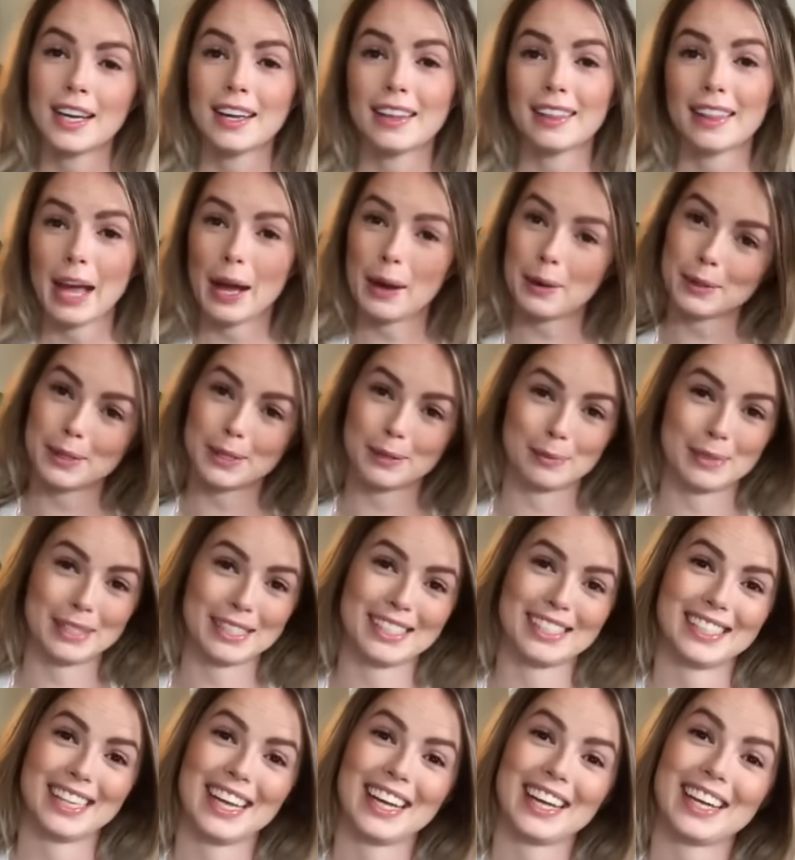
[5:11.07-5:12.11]
That was a
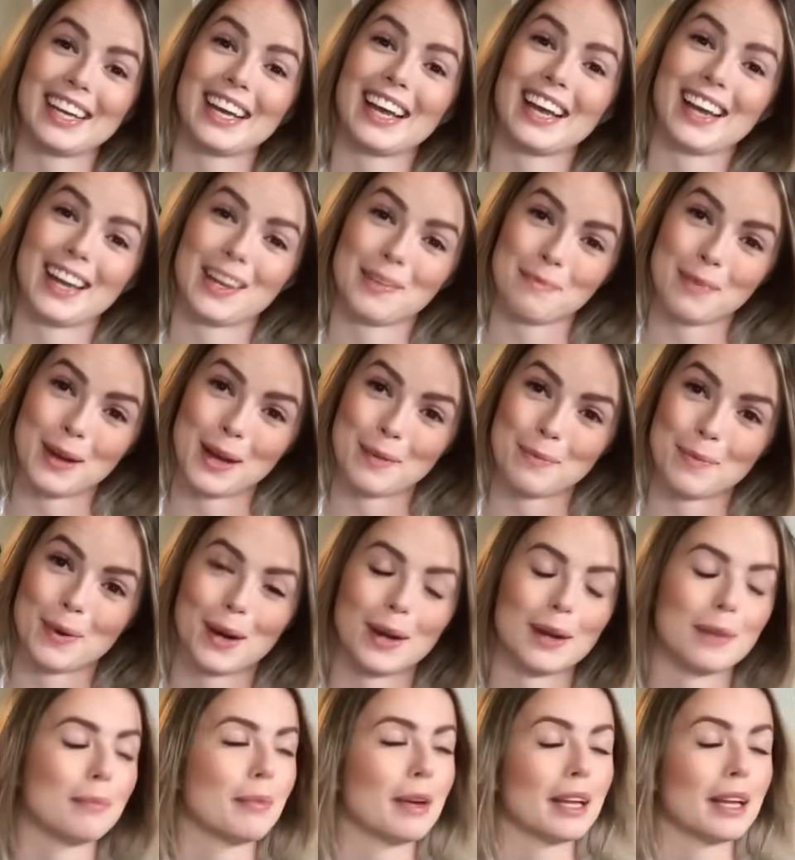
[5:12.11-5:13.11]
mistake at my part,